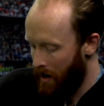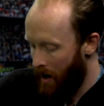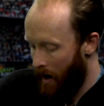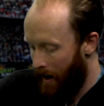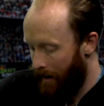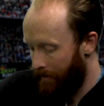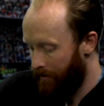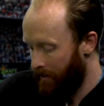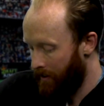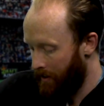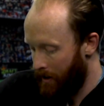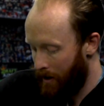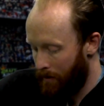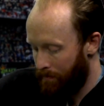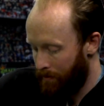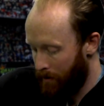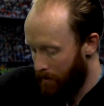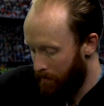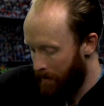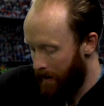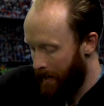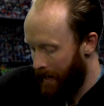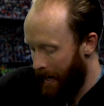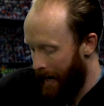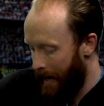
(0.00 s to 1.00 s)
I think they'll
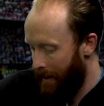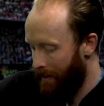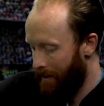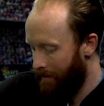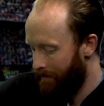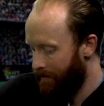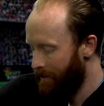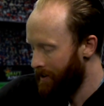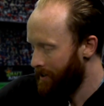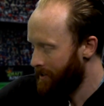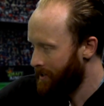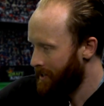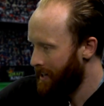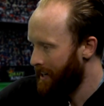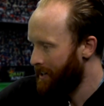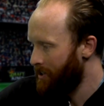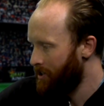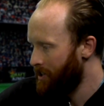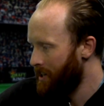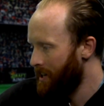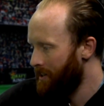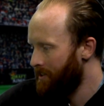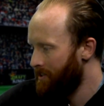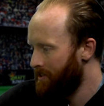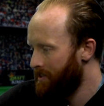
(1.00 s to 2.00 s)
probably get their first clean
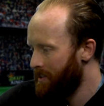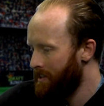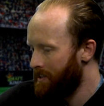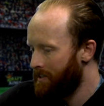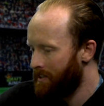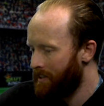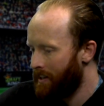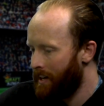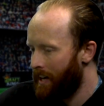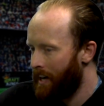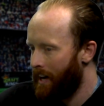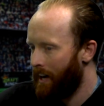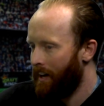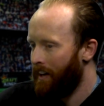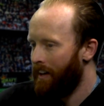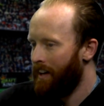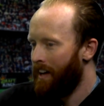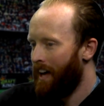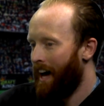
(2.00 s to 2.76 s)
sheet of the season here.